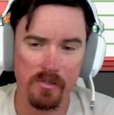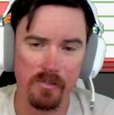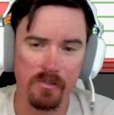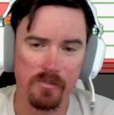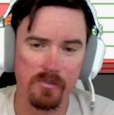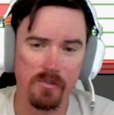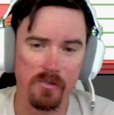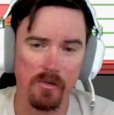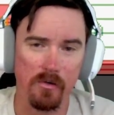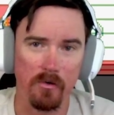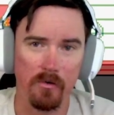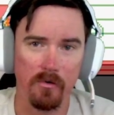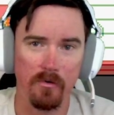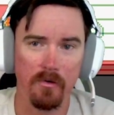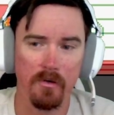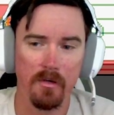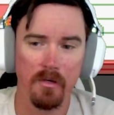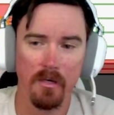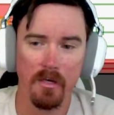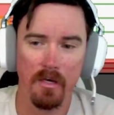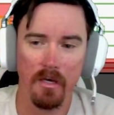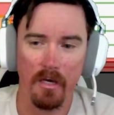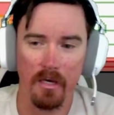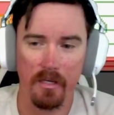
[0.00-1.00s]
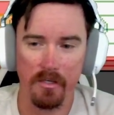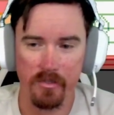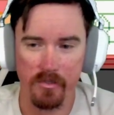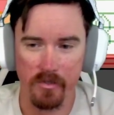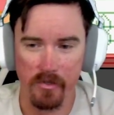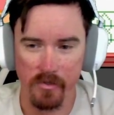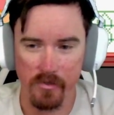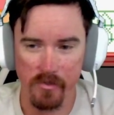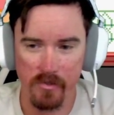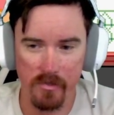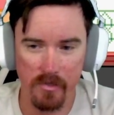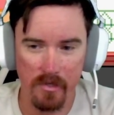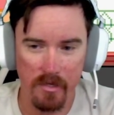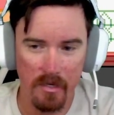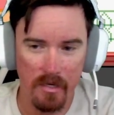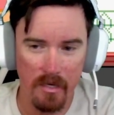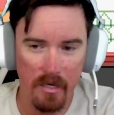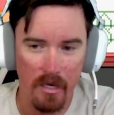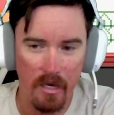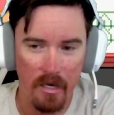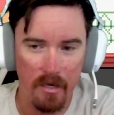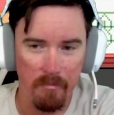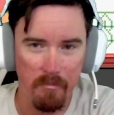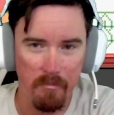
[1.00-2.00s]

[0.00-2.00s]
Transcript: And so it